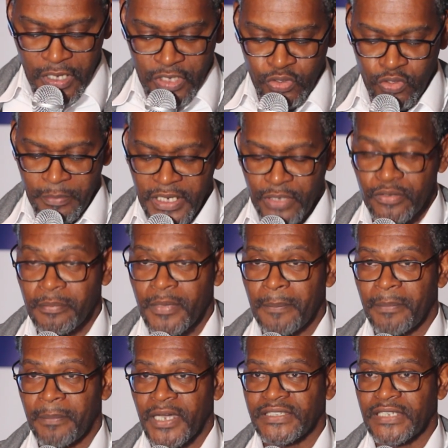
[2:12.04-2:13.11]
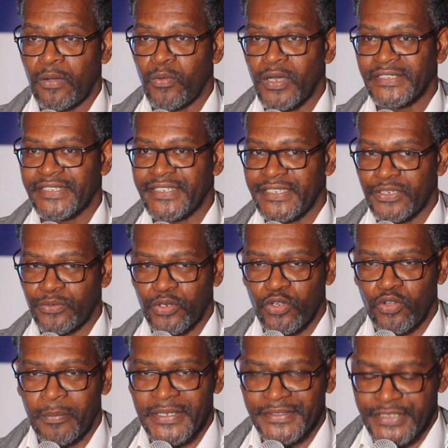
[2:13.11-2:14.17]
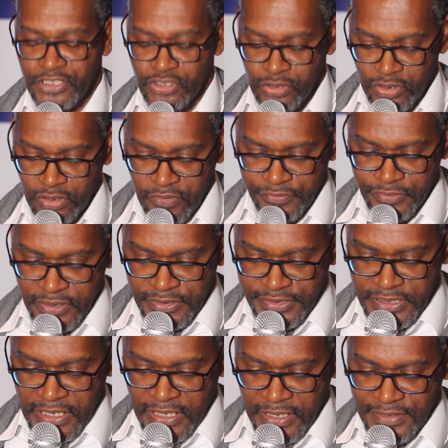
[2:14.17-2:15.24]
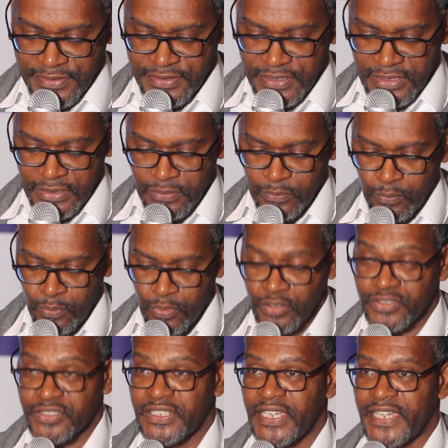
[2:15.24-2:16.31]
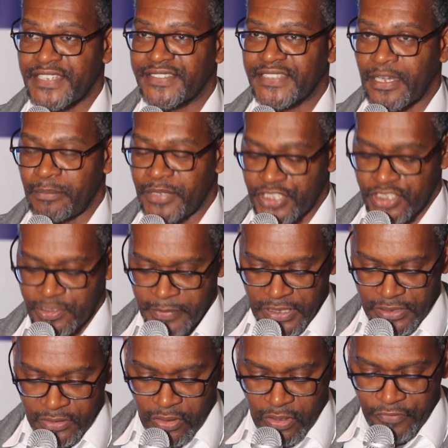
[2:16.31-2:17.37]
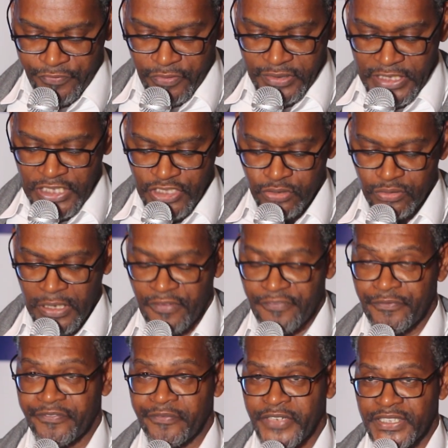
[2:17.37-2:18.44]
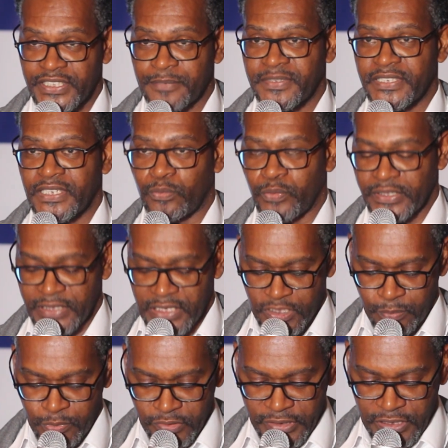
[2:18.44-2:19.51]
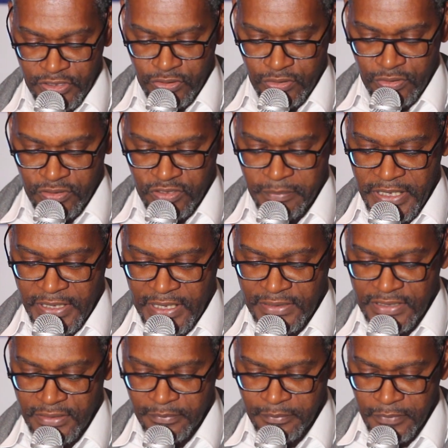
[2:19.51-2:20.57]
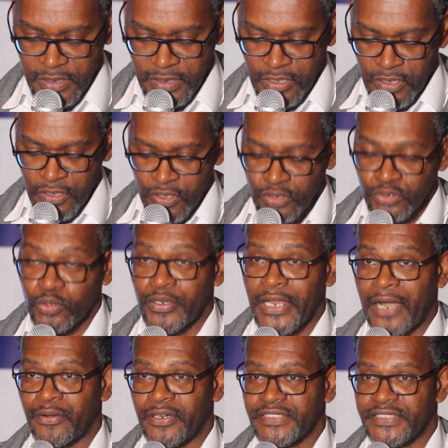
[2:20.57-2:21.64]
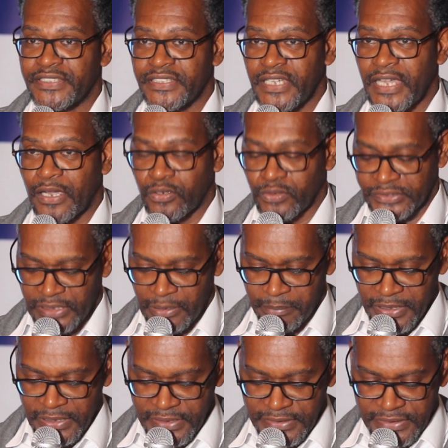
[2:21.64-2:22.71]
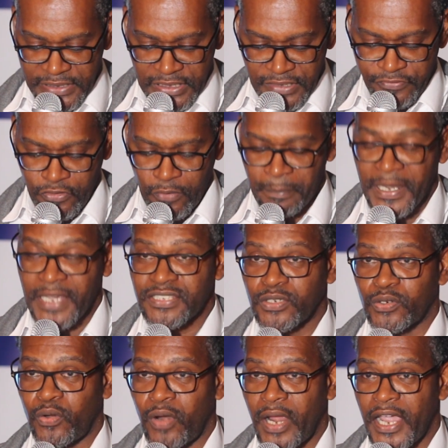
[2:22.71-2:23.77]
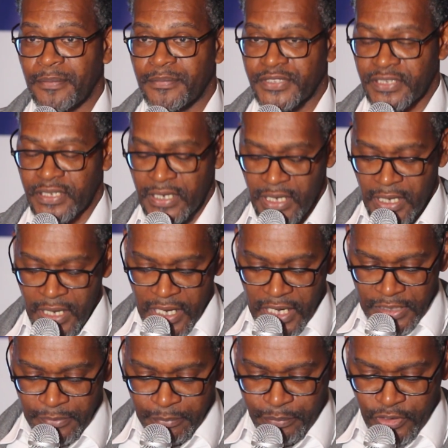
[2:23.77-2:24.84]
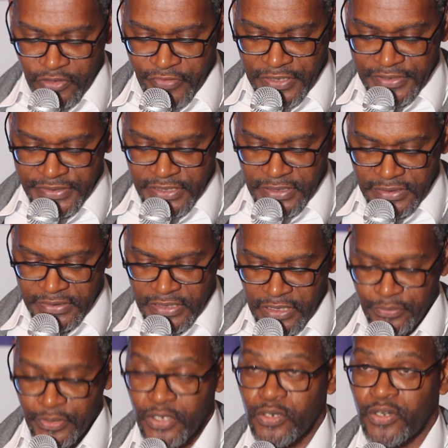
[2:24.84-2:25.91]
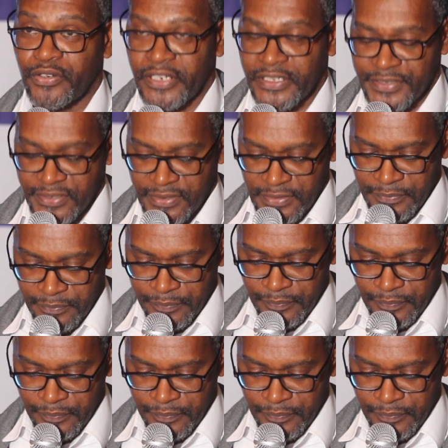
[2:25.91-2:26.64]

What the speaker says: You may remember that one key recommendation of the TRRC was the establishment of a national victims and witness protections mechanism to guarantee accountability for past crimes and preventing their recurrence.